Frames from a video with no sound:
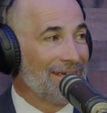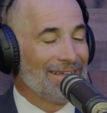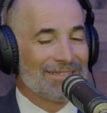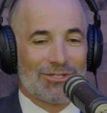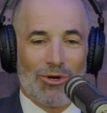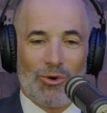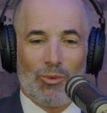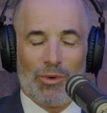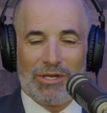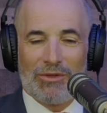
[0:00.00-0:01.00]
Mm-hmm. So
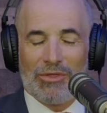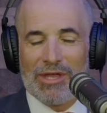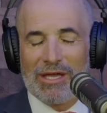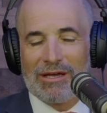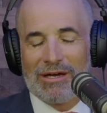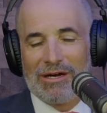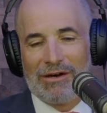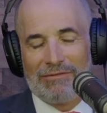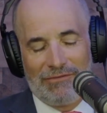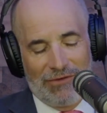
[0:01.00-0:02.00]
when you think
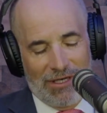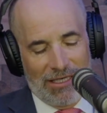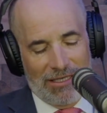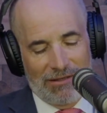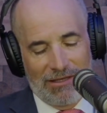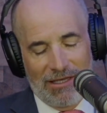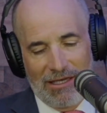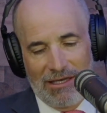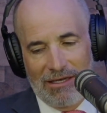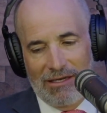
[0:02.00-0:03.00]
of
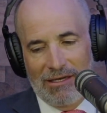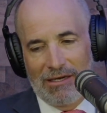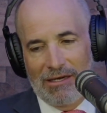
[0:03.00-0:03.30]
the